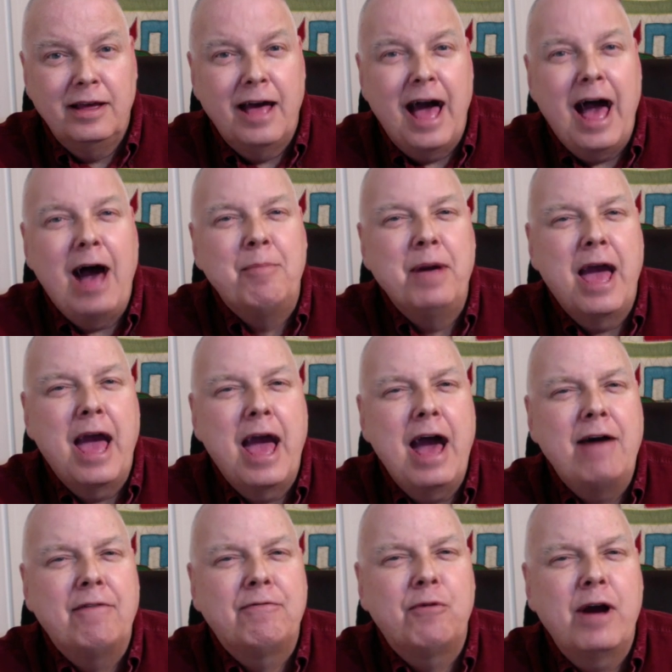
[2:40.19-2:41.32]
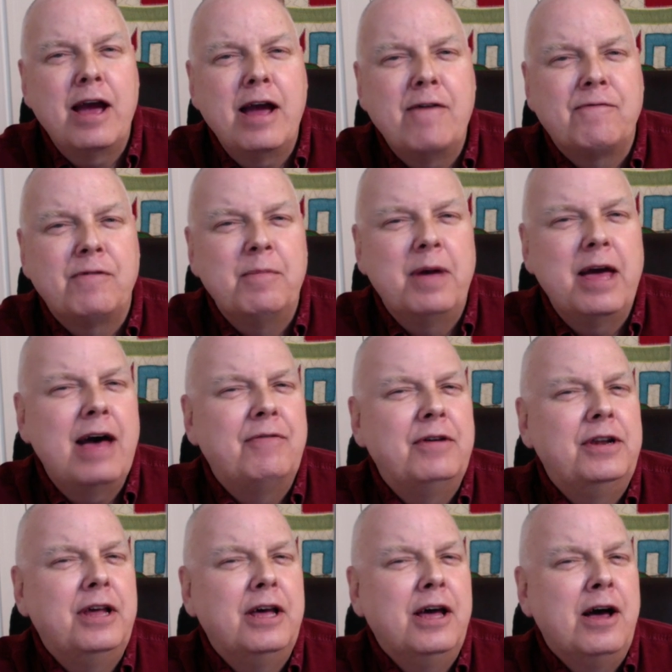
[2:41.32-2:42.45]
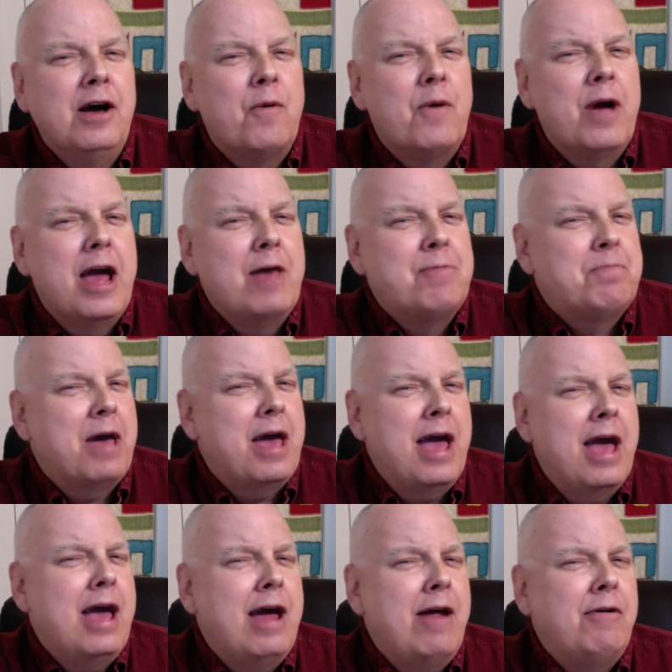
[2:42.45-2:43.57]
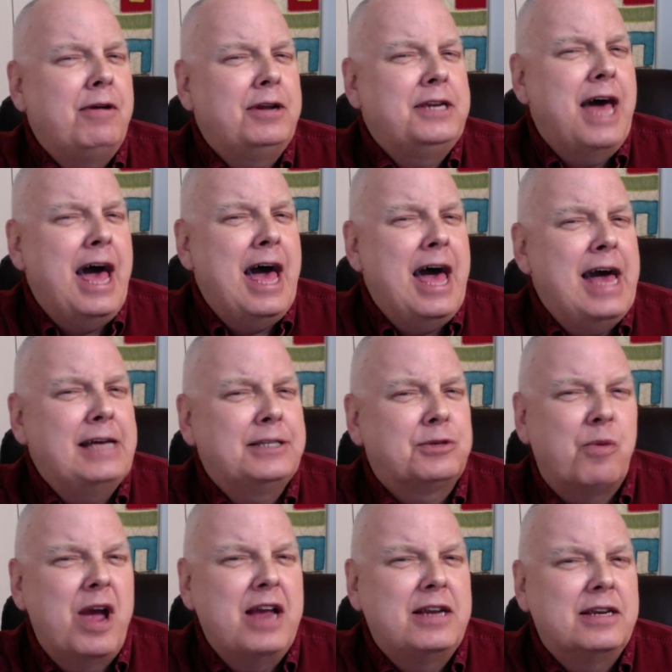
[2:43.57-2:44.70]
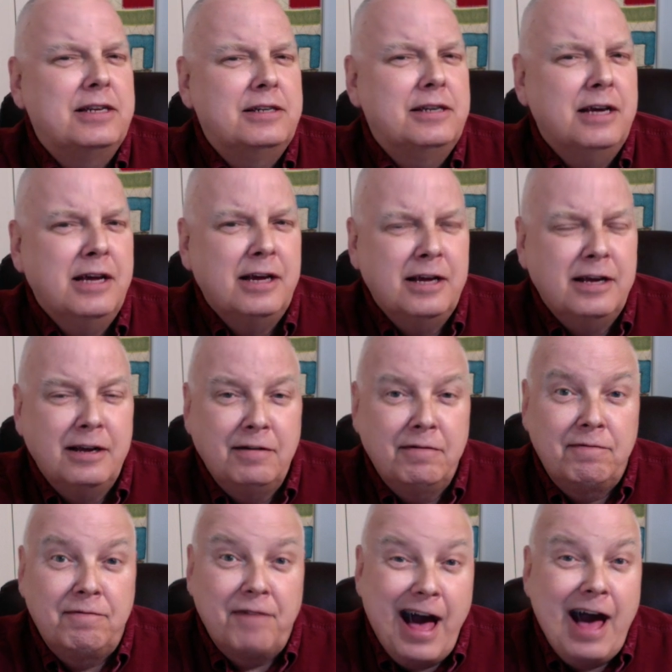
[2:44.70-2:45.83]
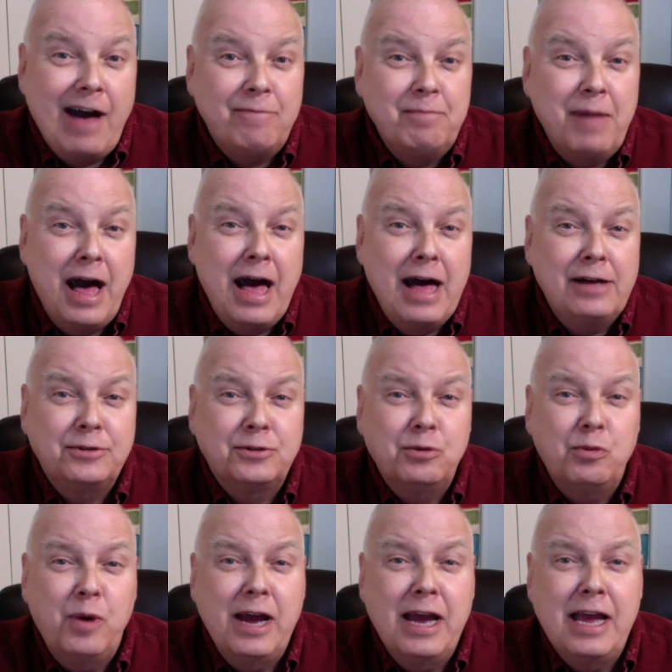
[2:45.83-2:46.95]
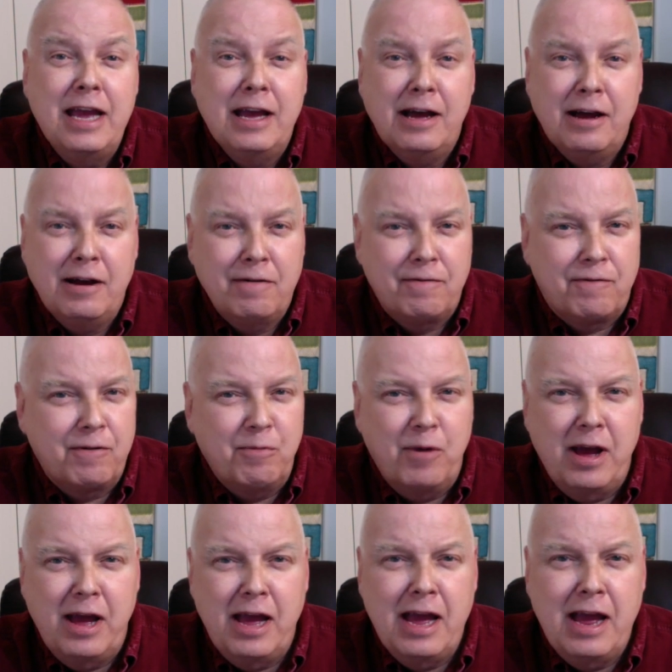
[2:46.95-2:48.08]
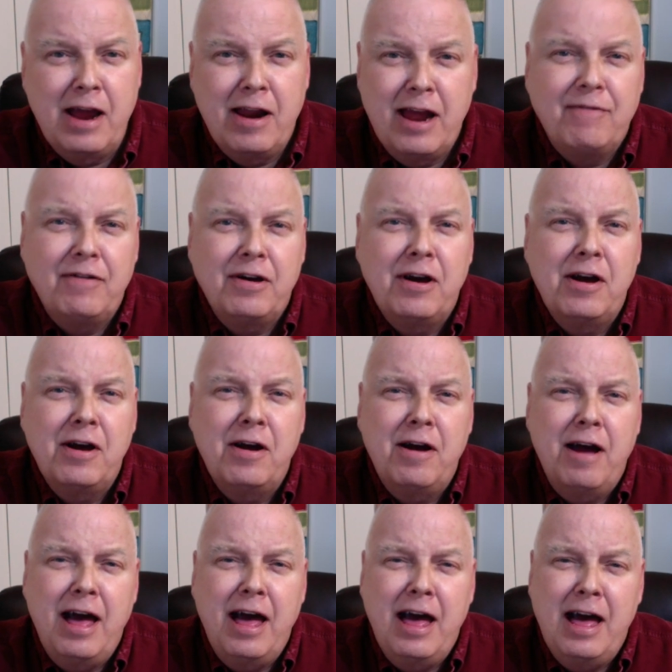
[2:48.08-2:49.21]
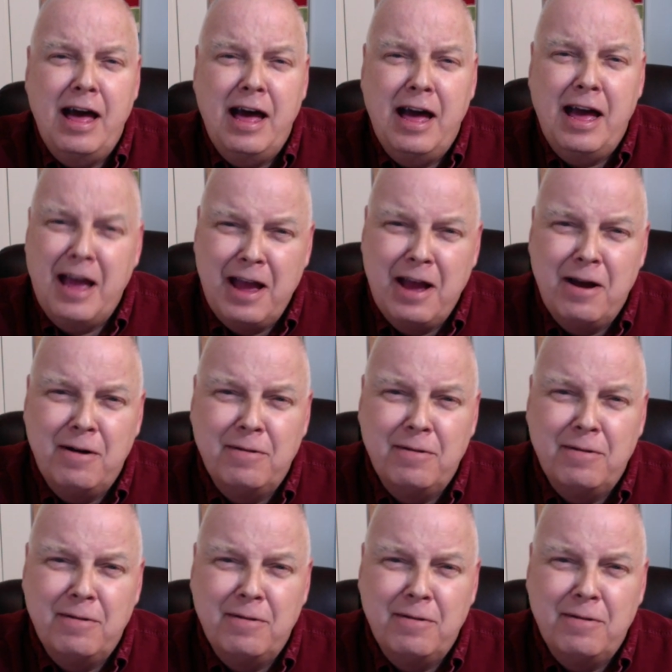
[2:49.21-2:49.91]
I'll be halfway from heaven with paradise waiting, 5 miles away from wherever I